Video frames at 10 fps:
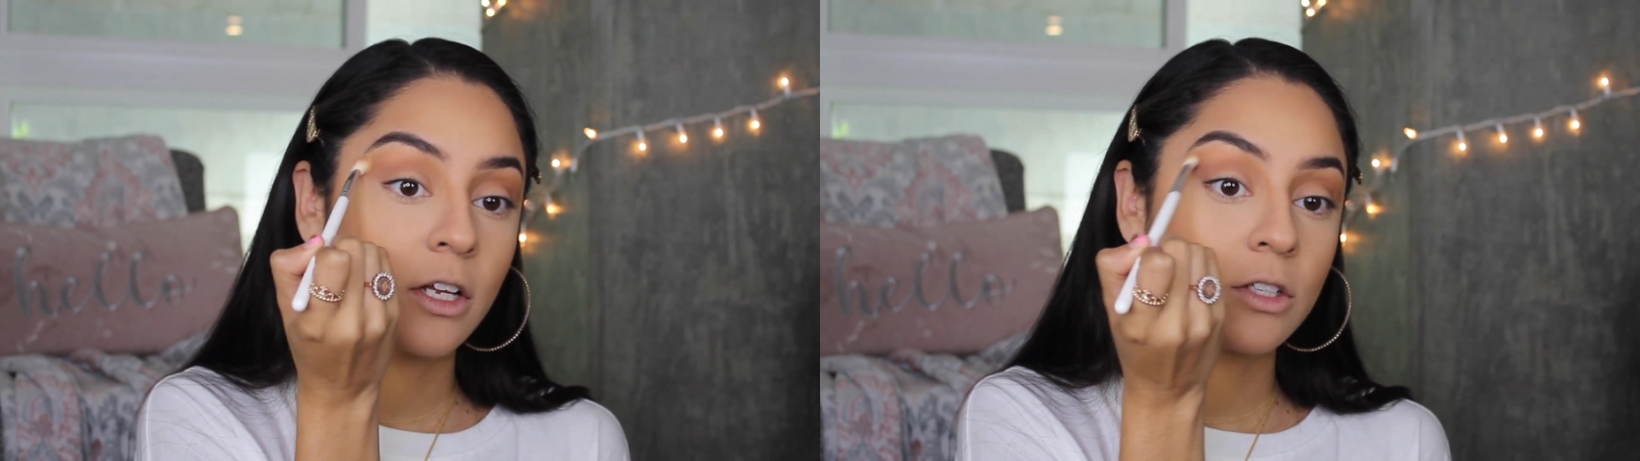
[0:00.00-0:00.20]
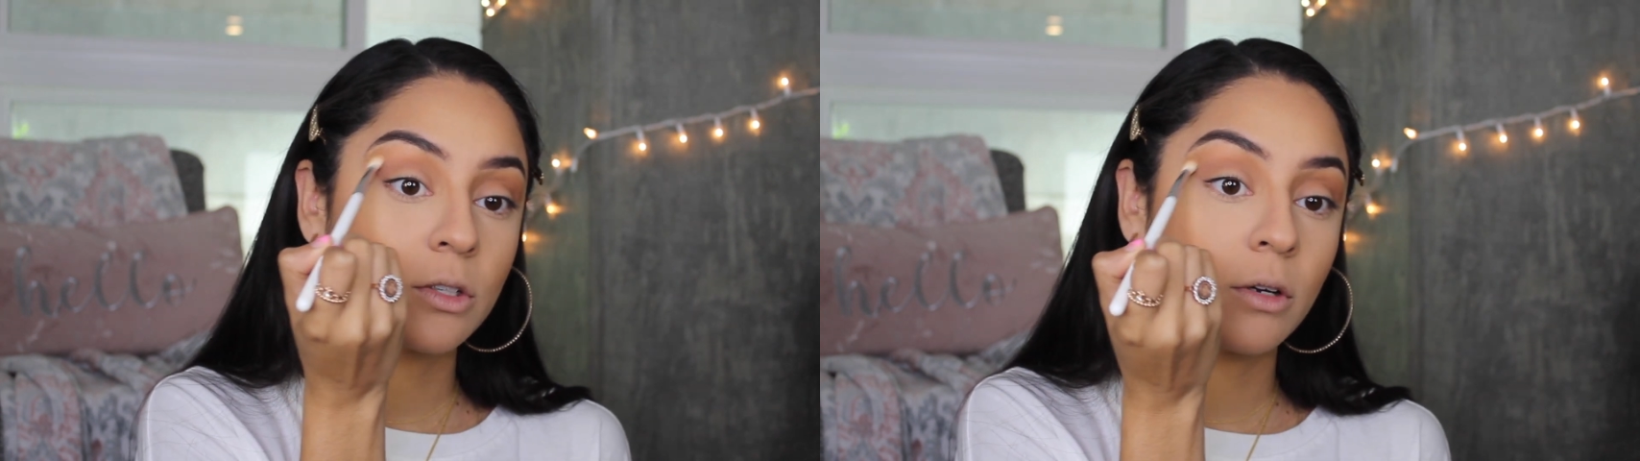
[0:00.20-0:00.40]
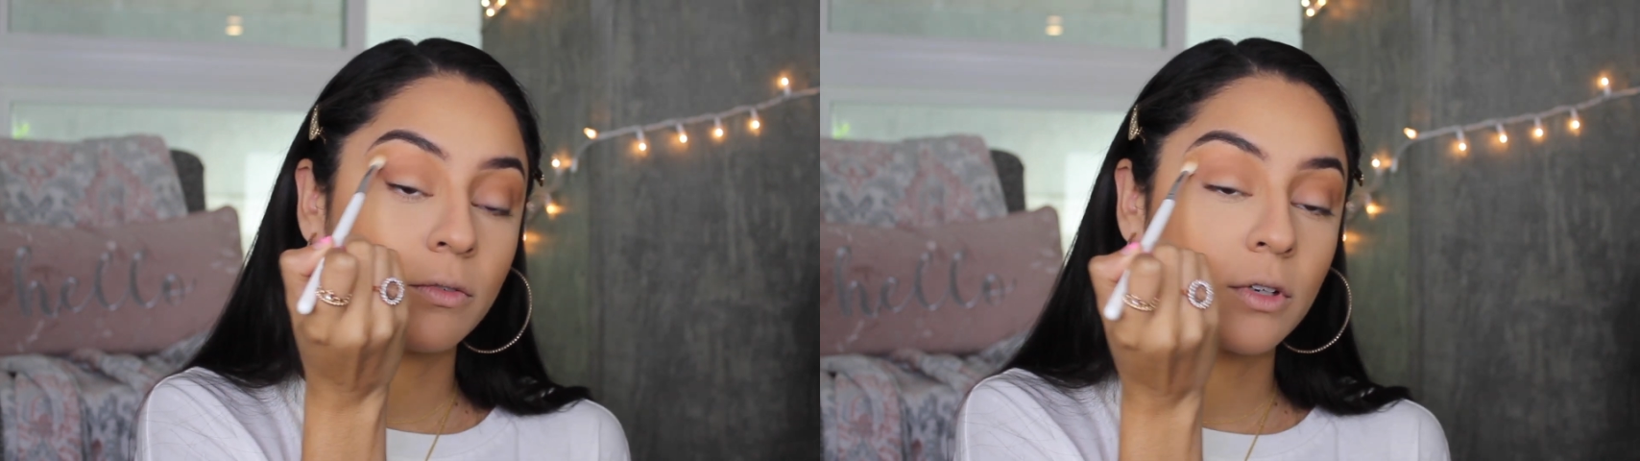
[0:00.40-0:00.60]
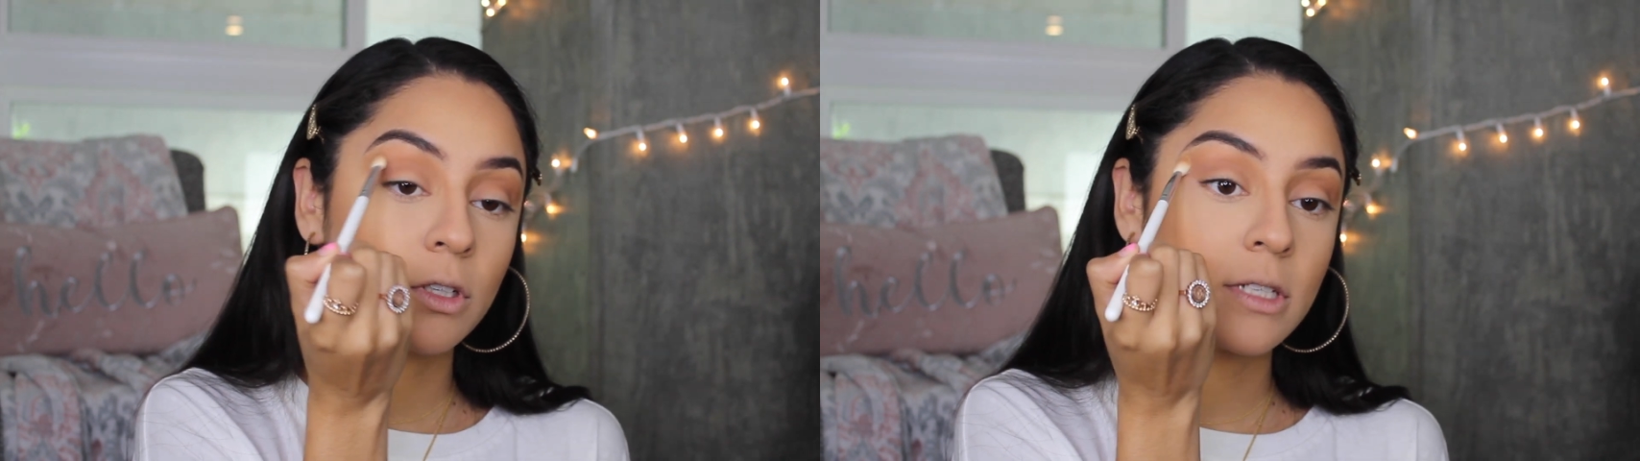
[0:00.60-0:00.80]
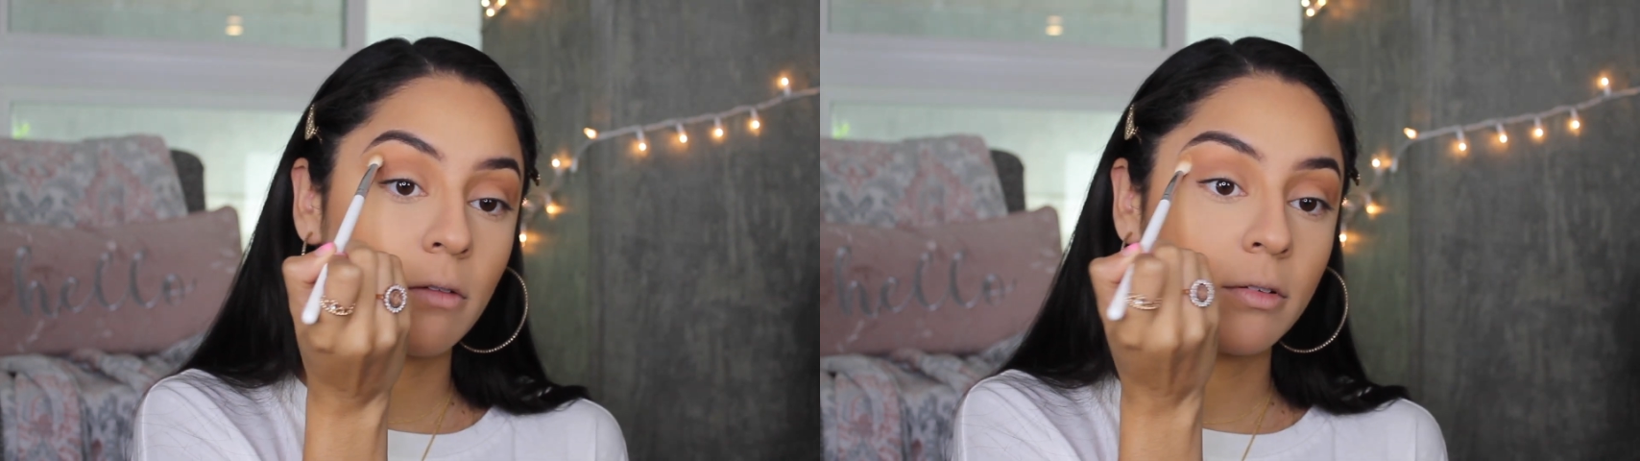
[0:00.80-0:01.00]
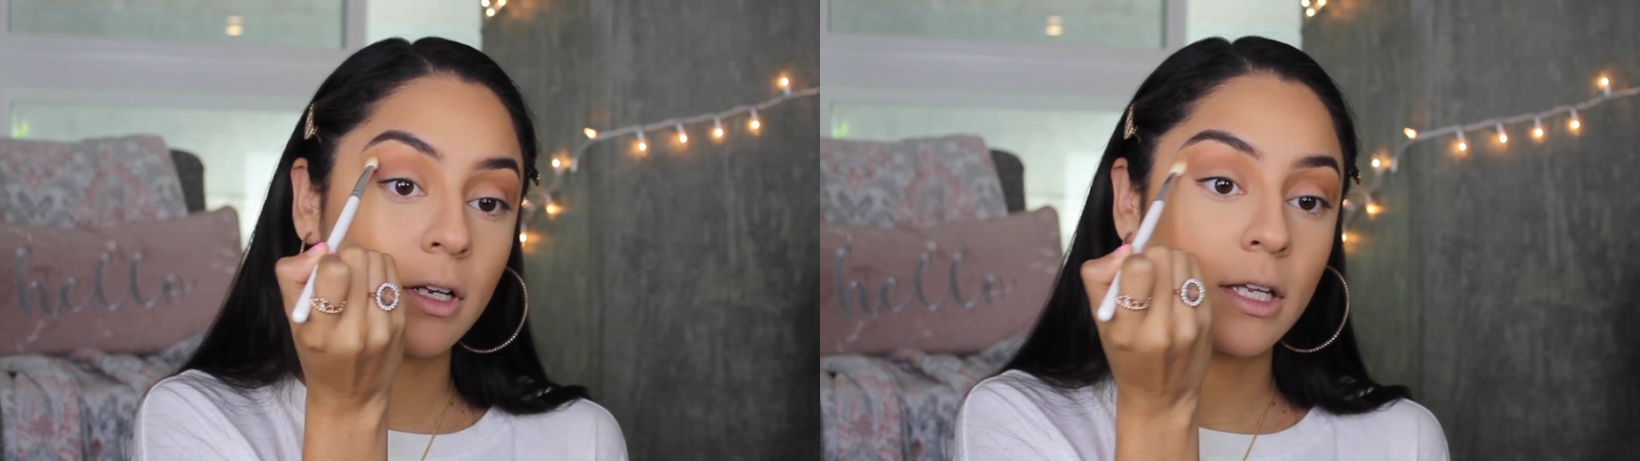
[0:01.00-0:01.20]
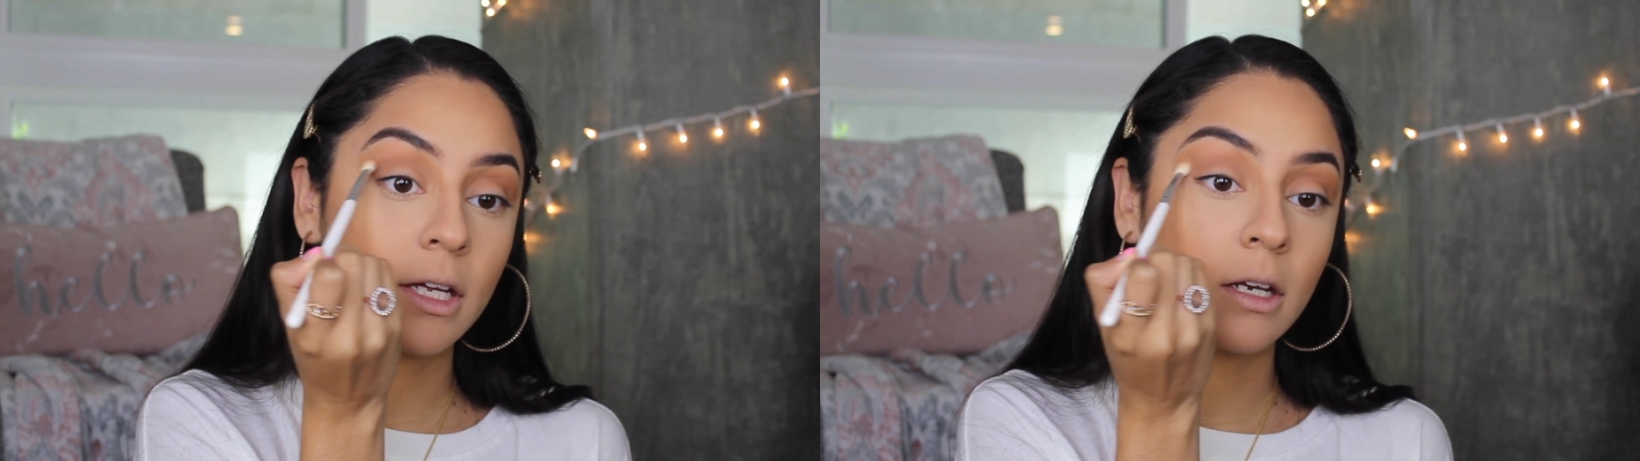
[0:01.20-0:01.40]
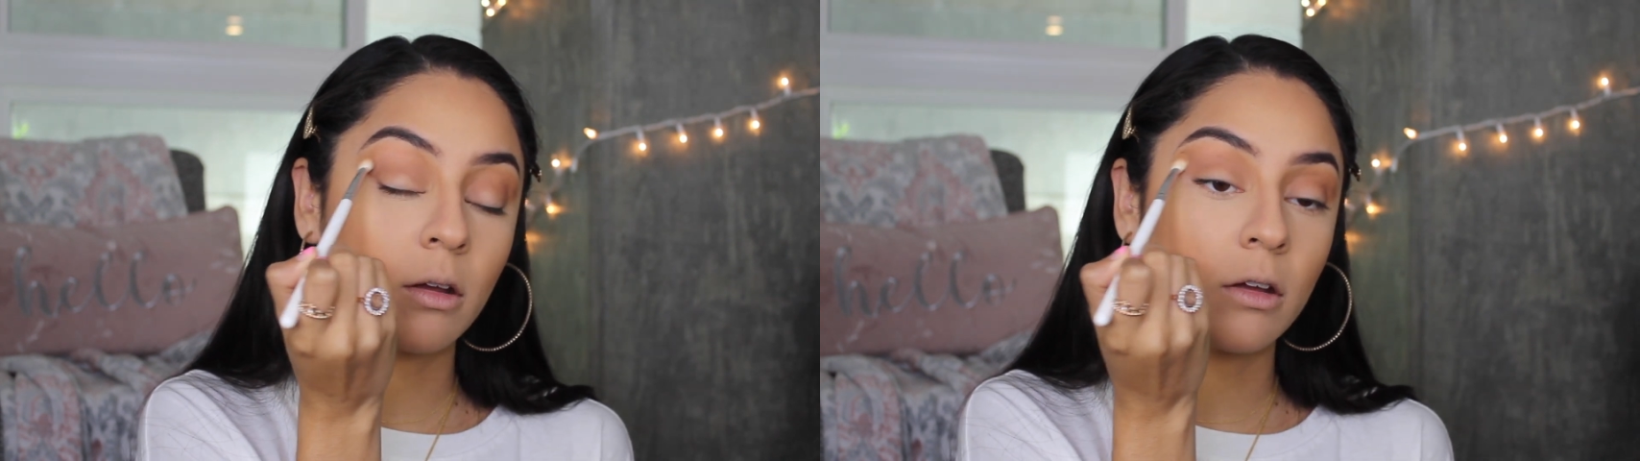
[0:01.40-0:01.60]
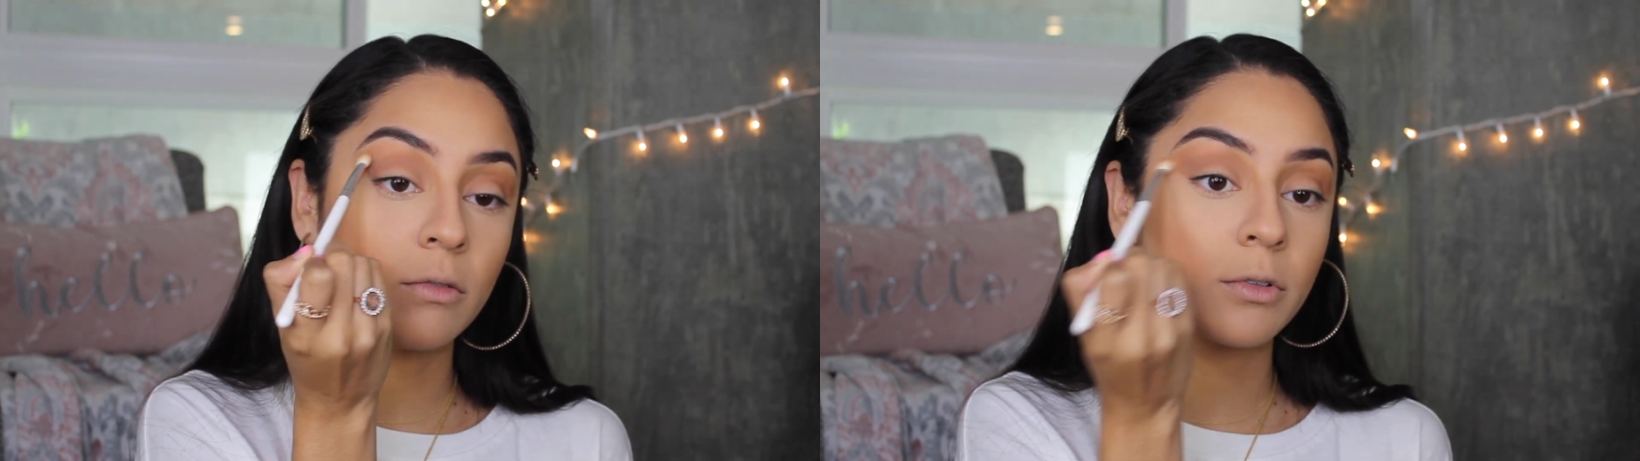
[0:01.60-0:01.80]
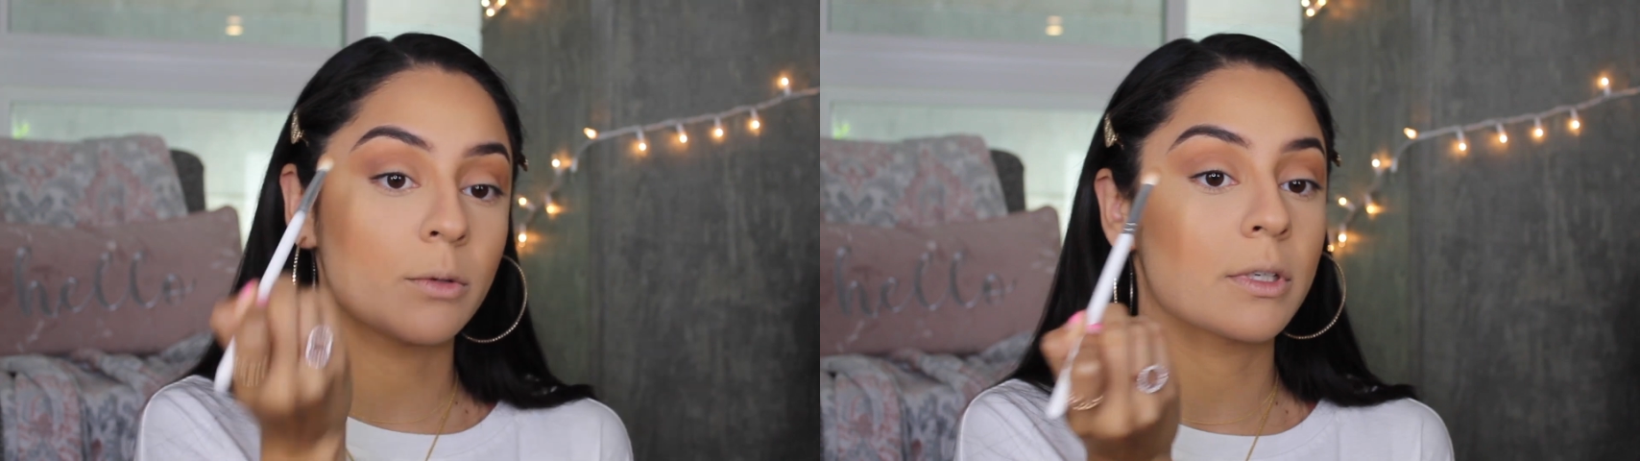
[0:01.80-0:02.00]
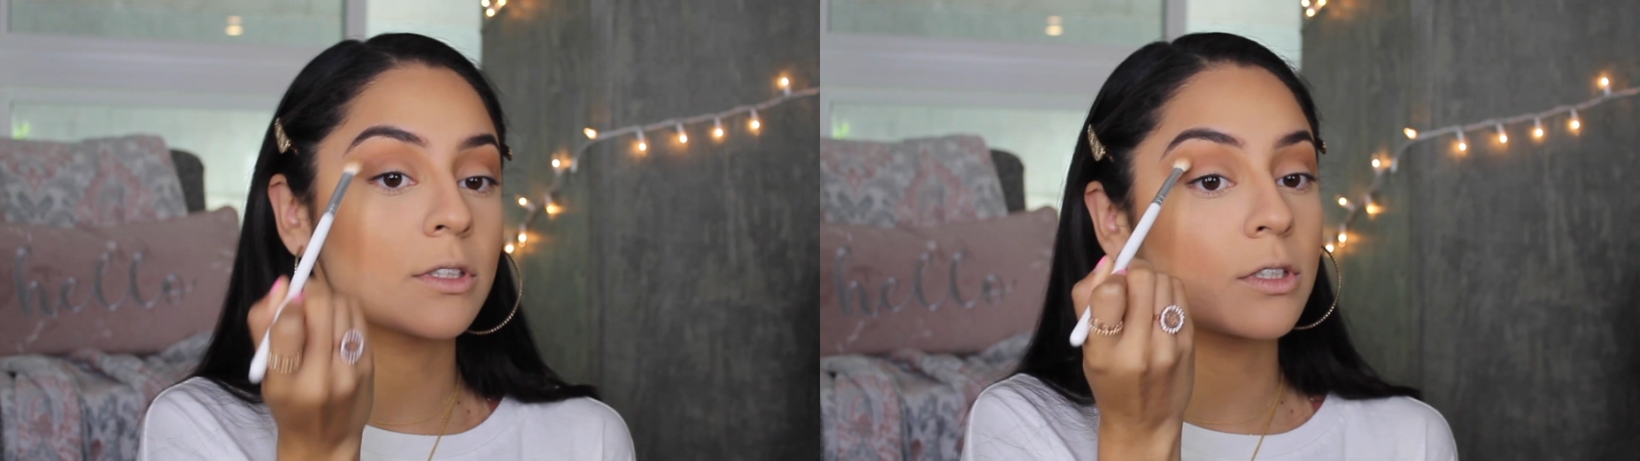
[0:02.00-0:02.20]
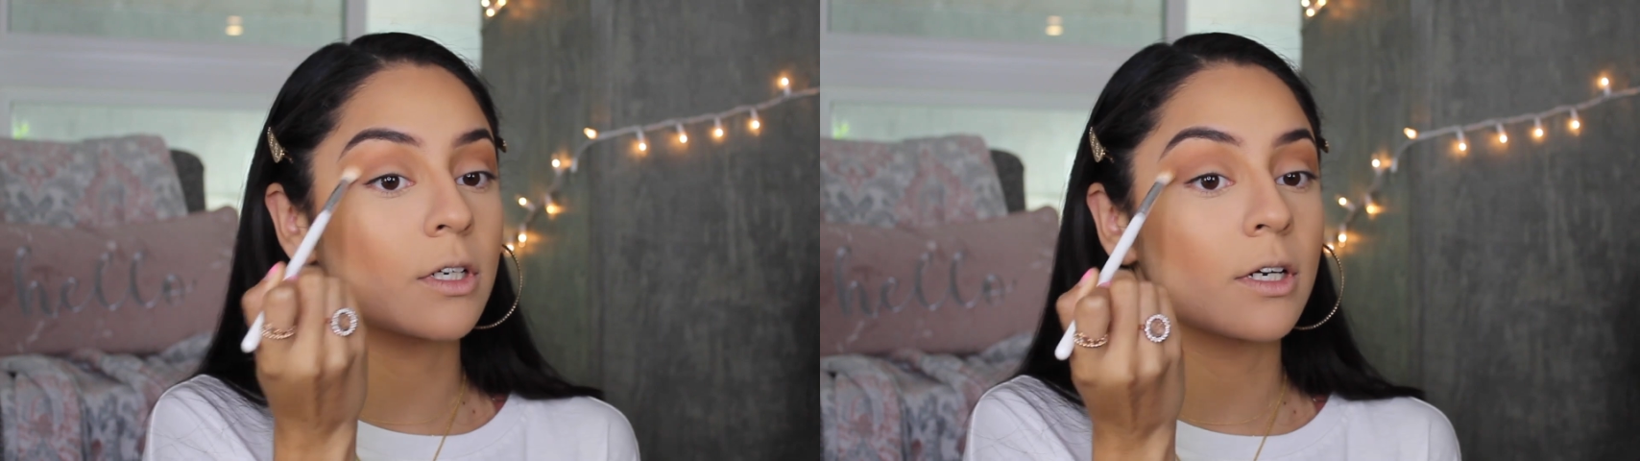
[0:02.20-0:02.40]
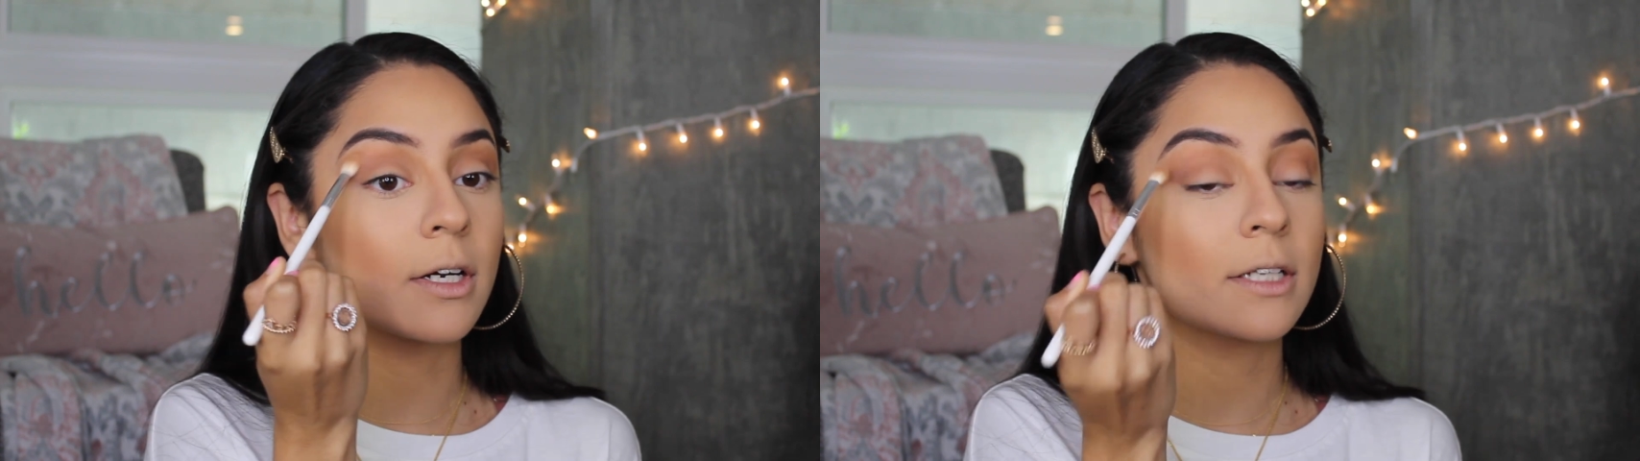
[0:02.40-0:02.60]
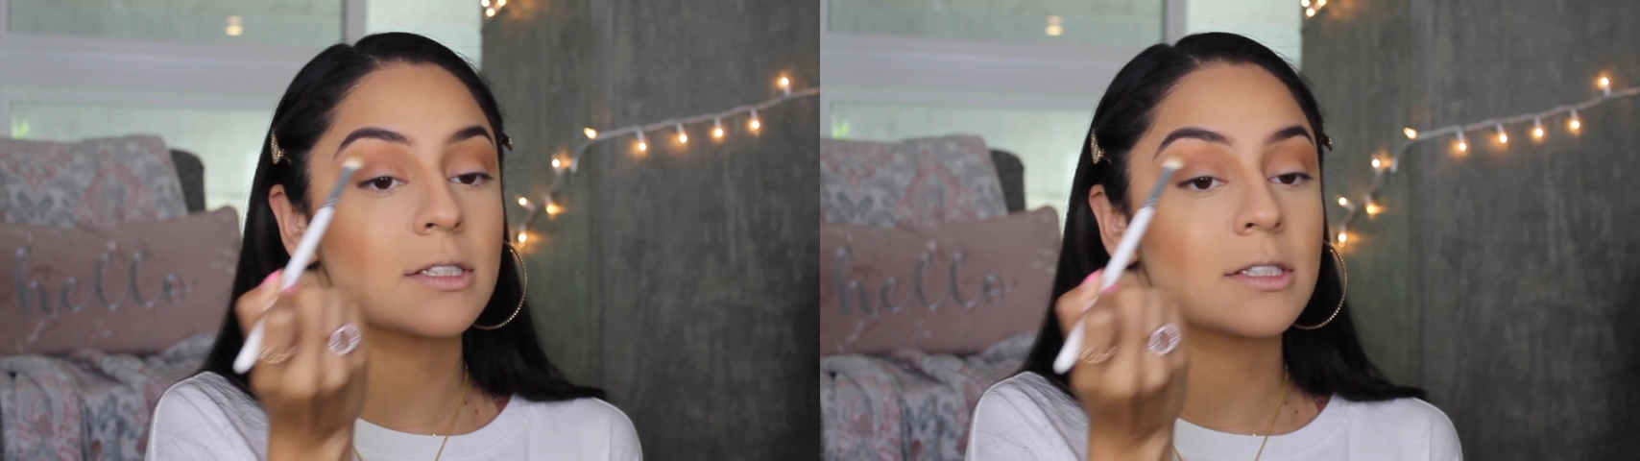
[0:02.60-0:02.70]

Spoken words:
So if you're definitely an influencer,